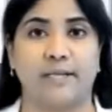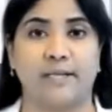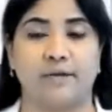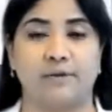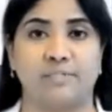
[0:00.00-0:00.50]

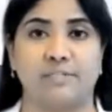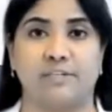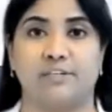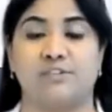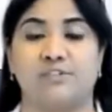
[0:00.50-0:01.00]
accounting
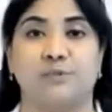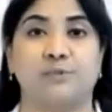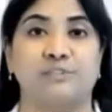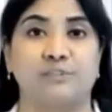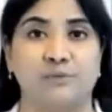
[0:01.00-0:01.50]
records.
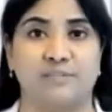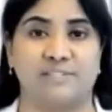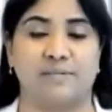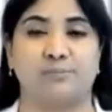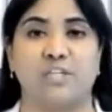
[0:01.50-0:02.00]
So those are
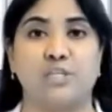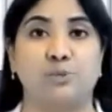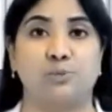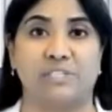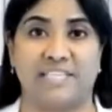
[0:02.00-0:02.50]
something
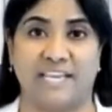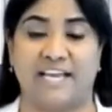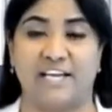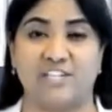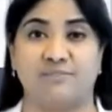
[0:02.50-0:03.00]
you will
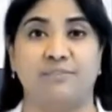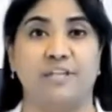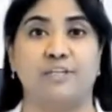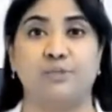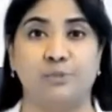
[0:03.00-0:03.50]
catch
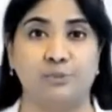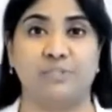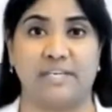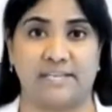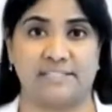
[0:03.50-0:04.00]
when you do
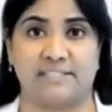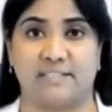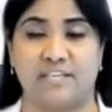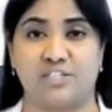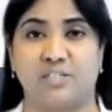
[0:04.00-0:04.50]
the
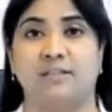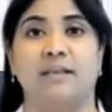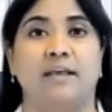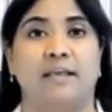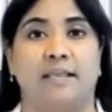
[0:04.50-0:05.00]
reconciliation.
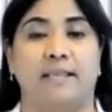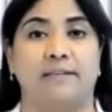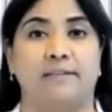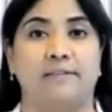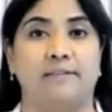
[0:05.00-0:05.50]

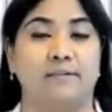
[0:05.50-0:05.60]
And